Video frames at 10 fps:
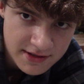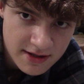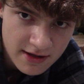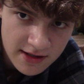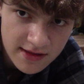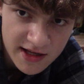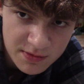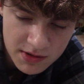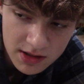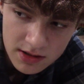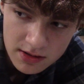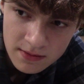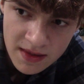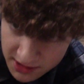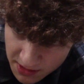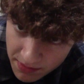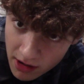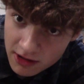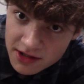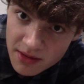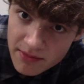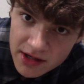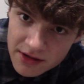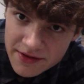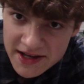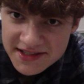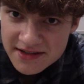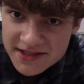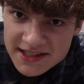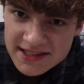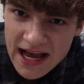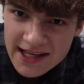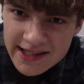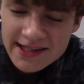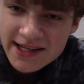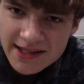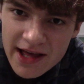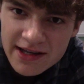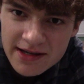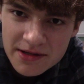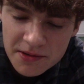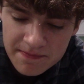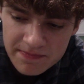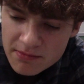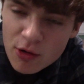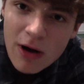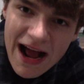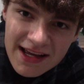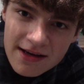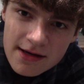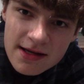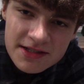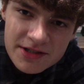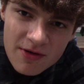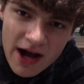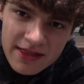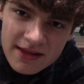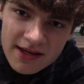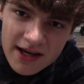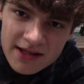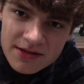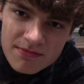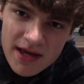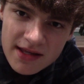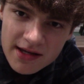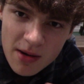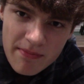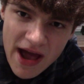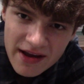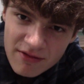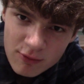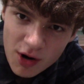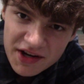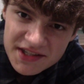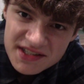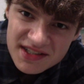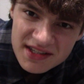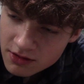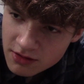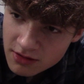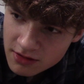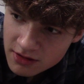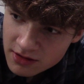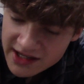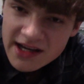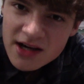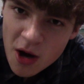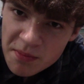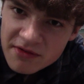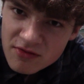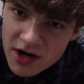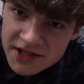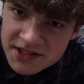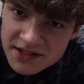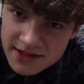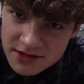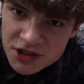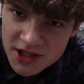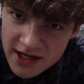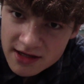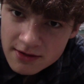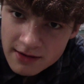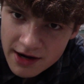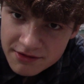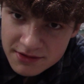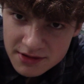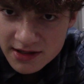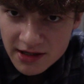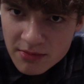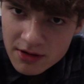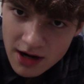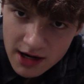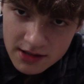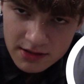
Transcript: So I think that's pretty good. There's a part in the middle that sounds exactly like a maraca. So I think I can make like a bag of rice or like a cup of rice and shake it around like a maraca.